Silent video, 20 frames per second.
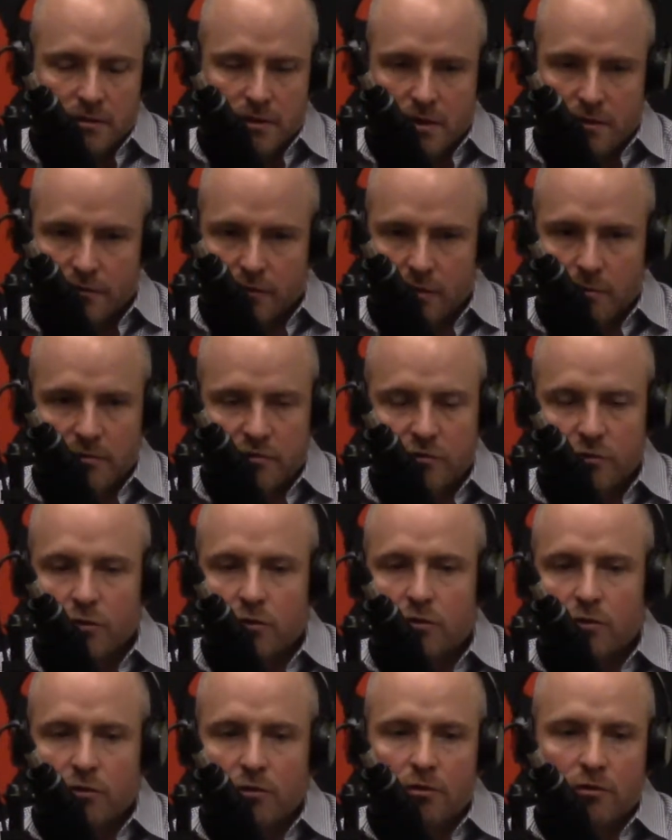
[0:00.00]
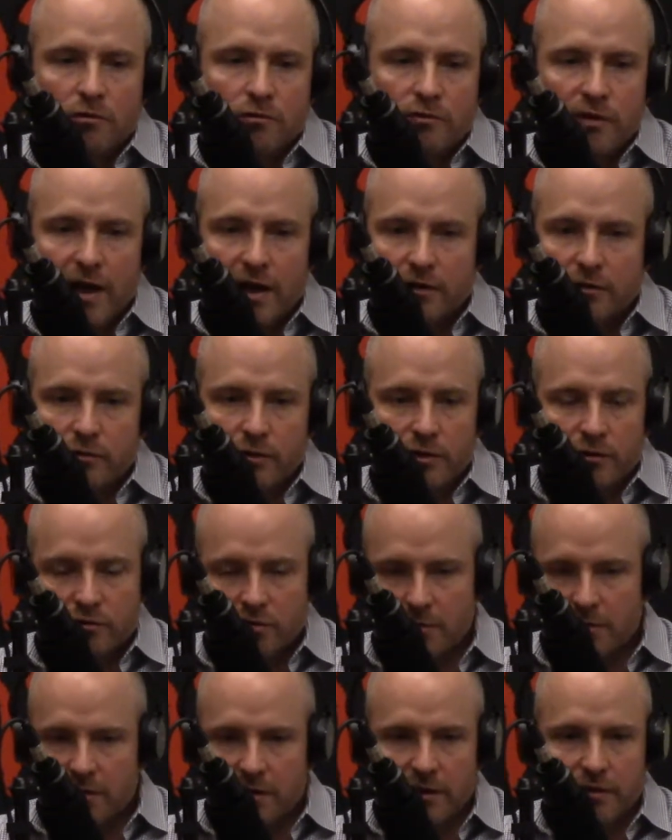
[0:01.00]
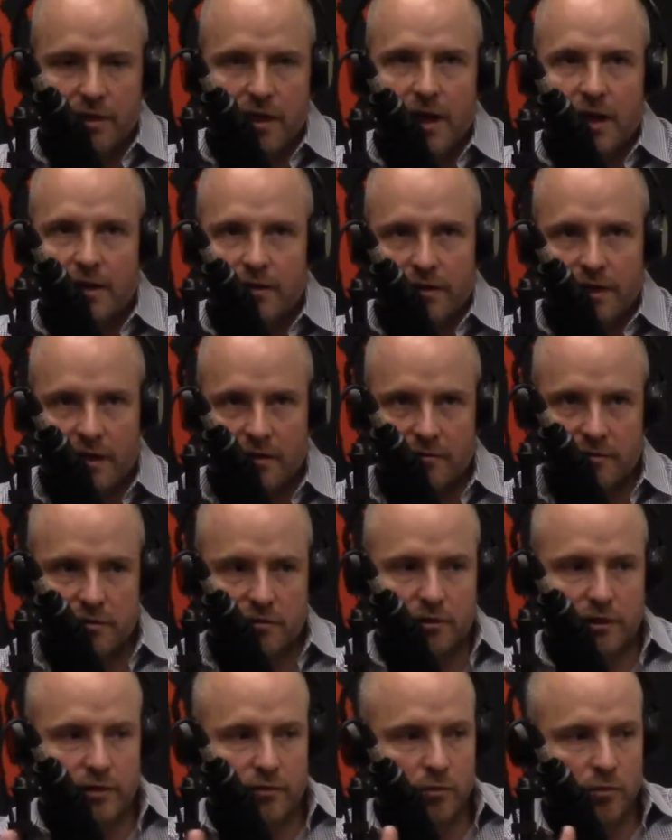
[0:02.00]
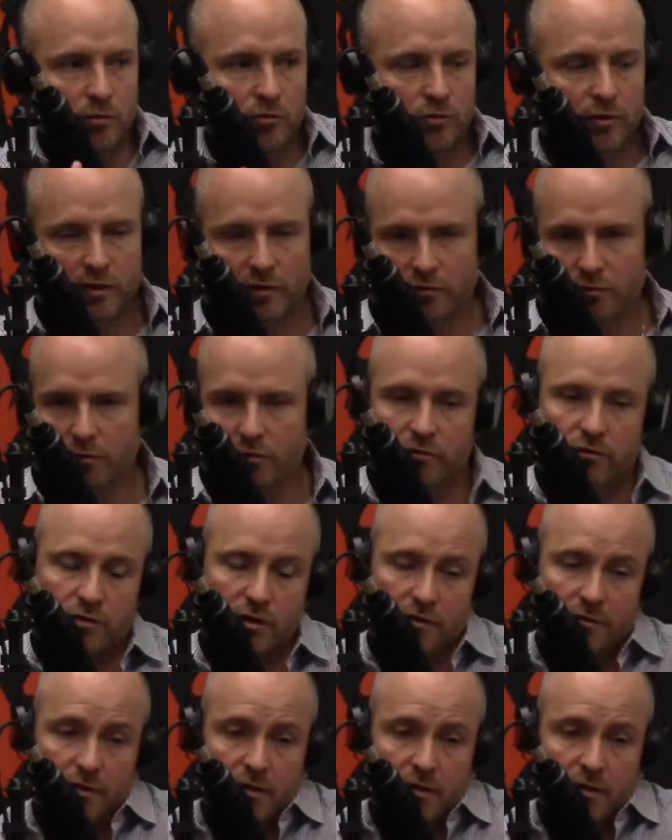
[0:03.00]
pharmaceutical factory or something like that, and they have these clean rooms where they sort stuff.